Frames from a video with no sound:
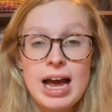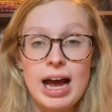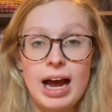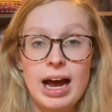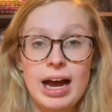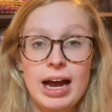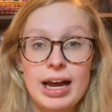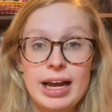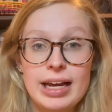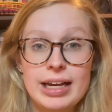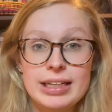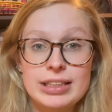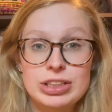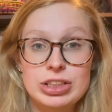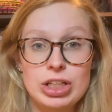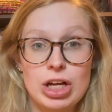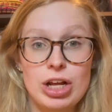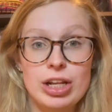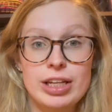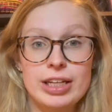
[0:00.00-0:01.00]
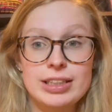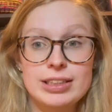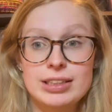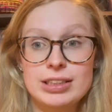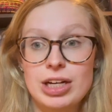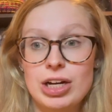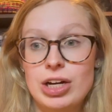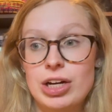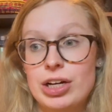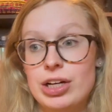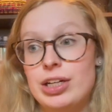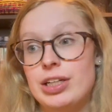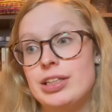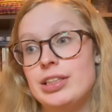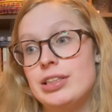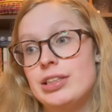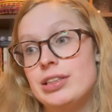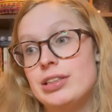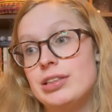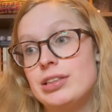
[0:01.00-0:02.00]
I saw this
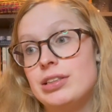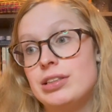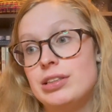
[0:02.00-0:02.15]
on